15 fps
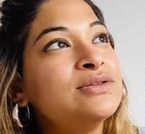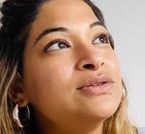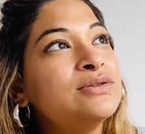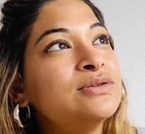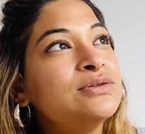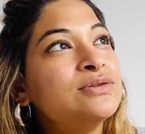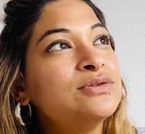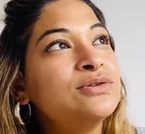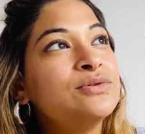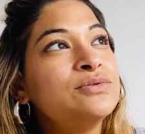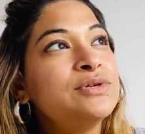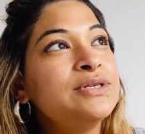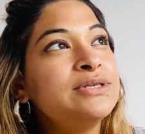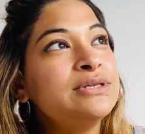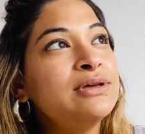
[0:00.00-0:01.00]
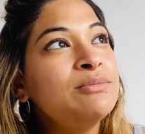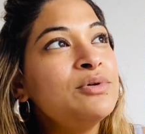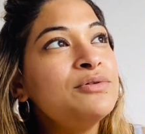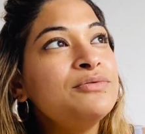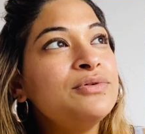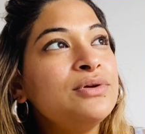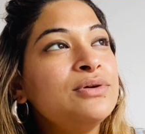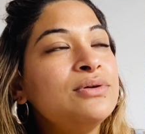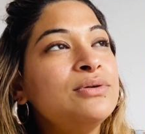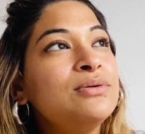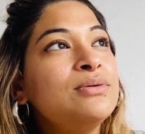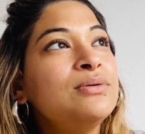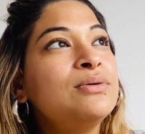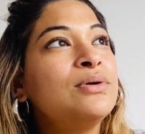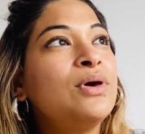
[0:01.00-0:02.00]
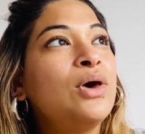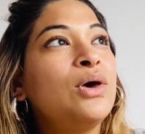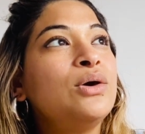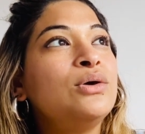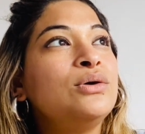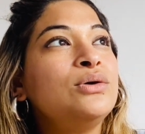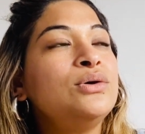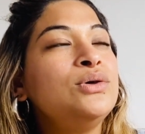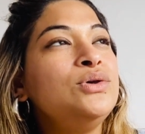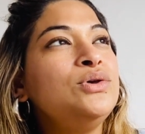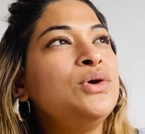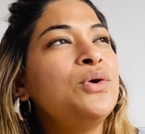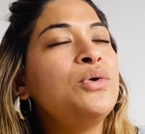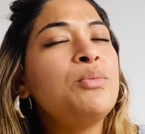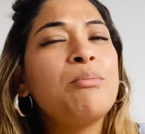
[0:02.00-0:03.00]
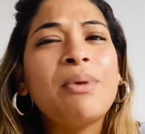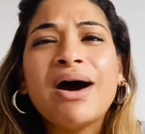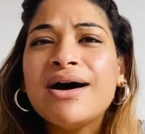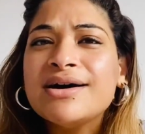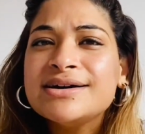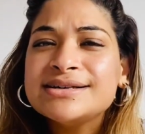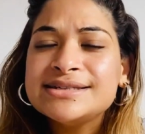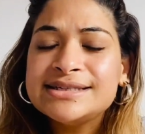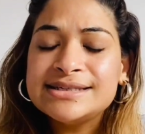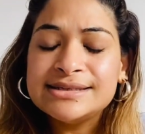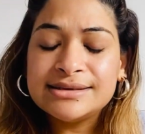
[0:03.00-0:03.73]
So for some of you, your past